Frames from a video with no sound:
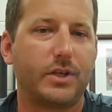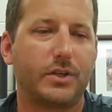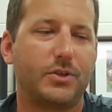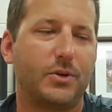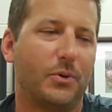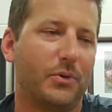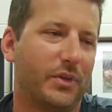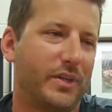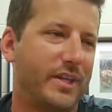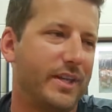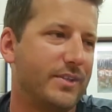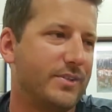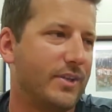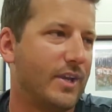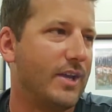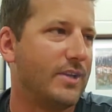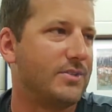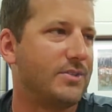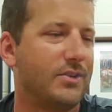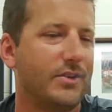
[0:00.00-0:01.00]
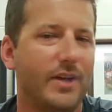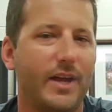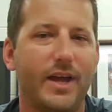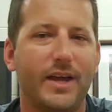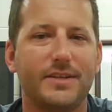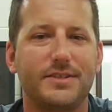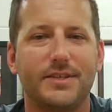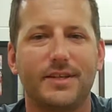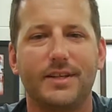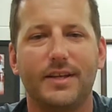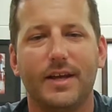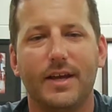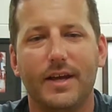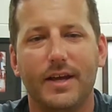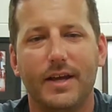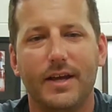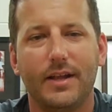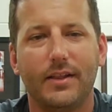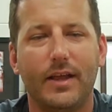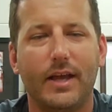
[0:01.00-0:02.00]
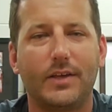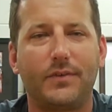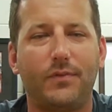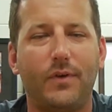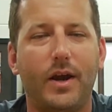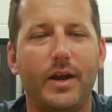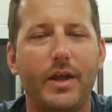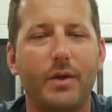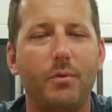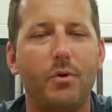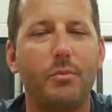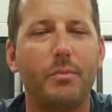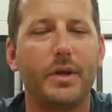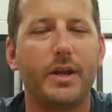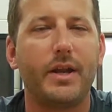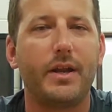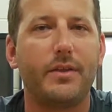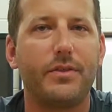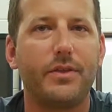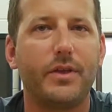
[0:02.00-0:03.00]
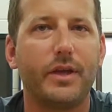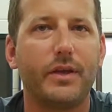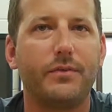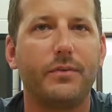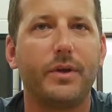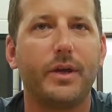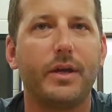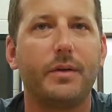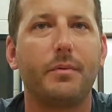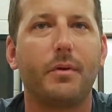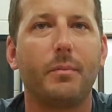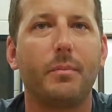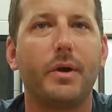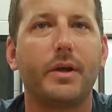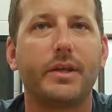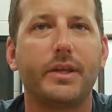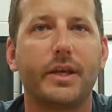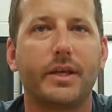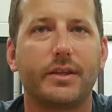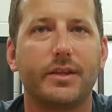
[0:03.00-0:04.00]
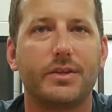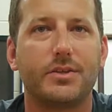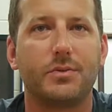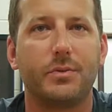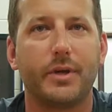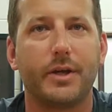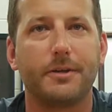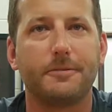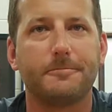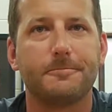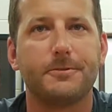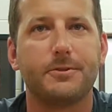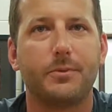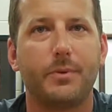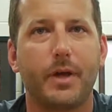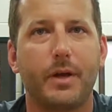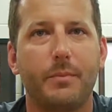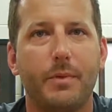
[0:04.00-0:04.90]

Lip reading: I told the kids yesterday, I said, last Friday won't mean anything if we get our butt kicked this week. So we're